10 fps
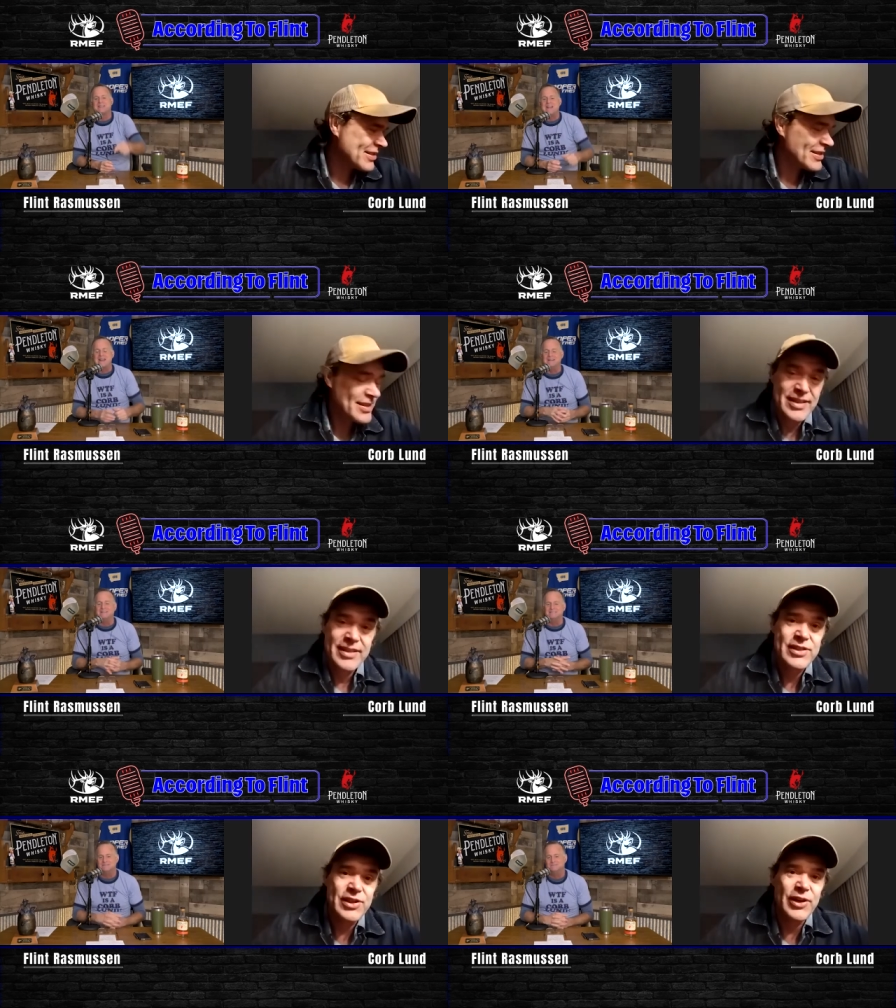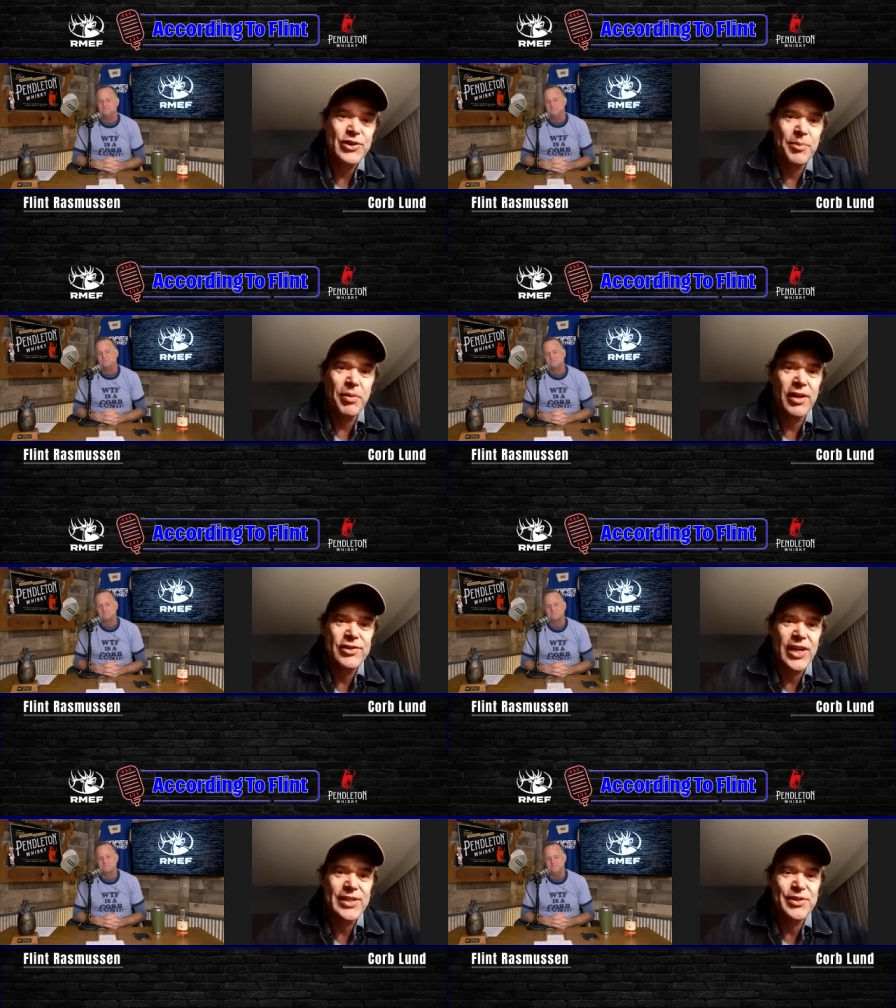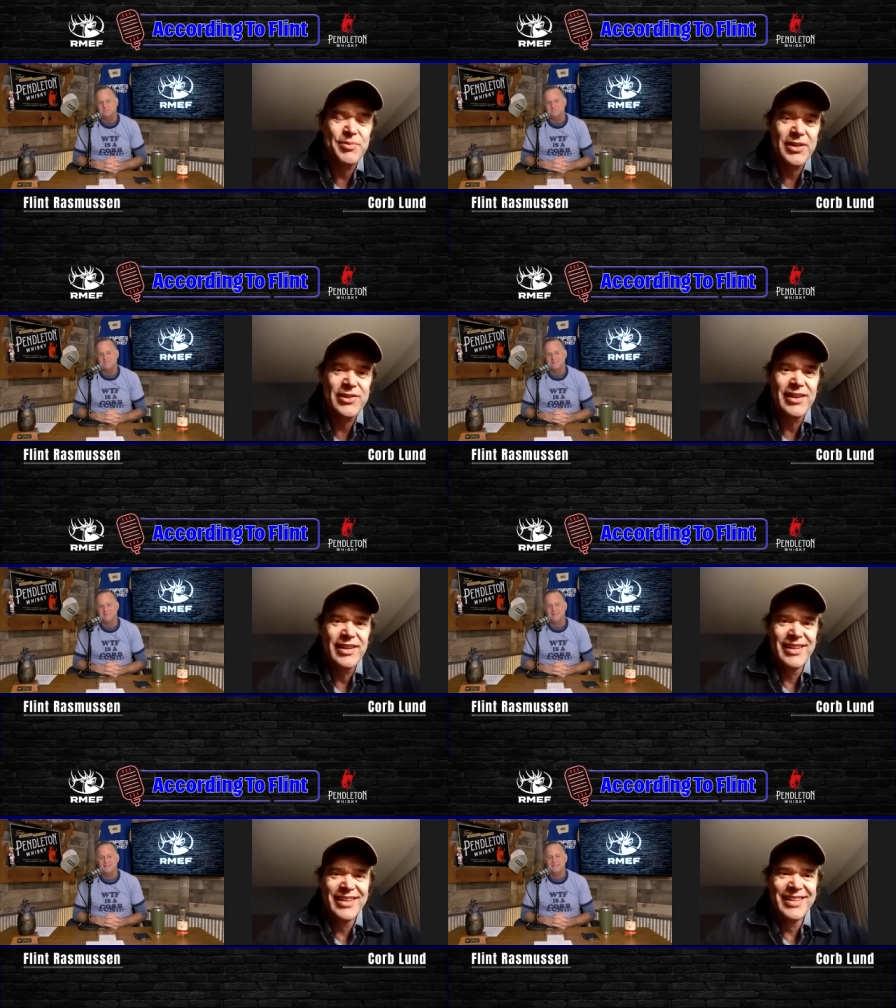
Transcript: Canadian. Start to apologize too much.